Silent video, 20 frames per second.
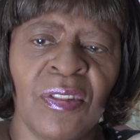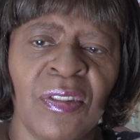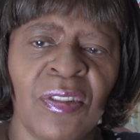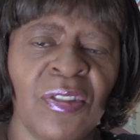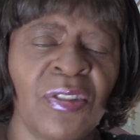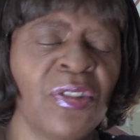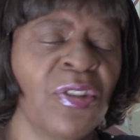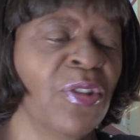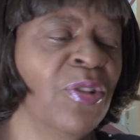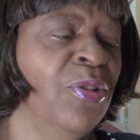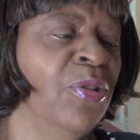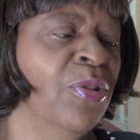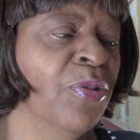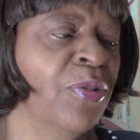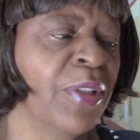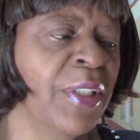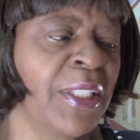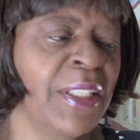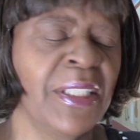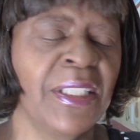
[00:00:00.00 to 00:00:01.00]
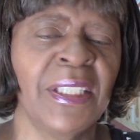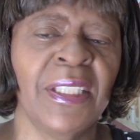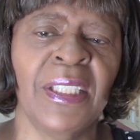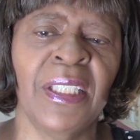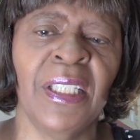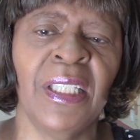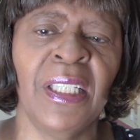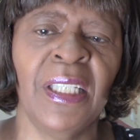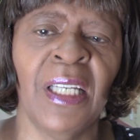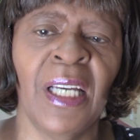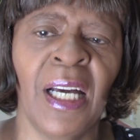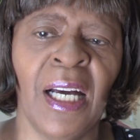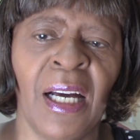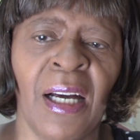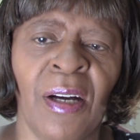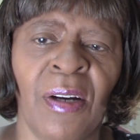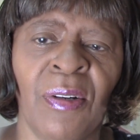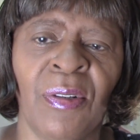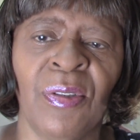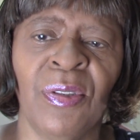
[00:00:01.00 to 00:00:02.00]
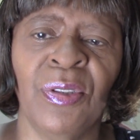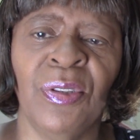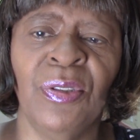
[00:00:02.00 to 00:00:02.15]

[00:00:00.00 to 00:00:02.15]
So you can see how